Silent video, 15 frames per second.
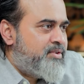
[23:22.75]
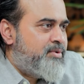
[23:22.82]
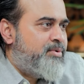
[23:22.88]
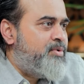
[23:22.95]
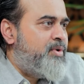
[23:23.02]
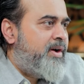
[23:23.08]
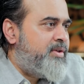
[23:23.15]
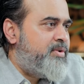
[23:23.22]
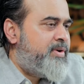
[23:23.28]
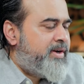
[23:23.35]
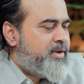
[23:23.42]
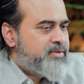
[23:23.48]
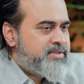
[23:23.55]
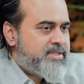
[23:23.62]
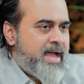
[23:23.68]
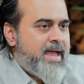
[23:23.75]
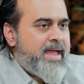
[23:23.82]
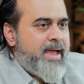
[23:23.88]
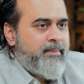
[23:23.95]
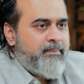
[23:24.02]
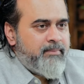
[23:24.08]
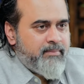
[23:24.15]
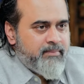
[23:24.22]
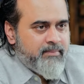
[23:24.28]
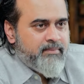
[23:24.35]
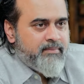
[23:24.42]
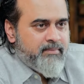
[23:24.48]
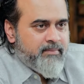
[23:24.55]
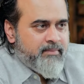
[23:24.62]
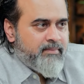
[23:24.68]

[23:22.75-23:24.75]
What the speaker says: asks you, who are you? And you say, I am.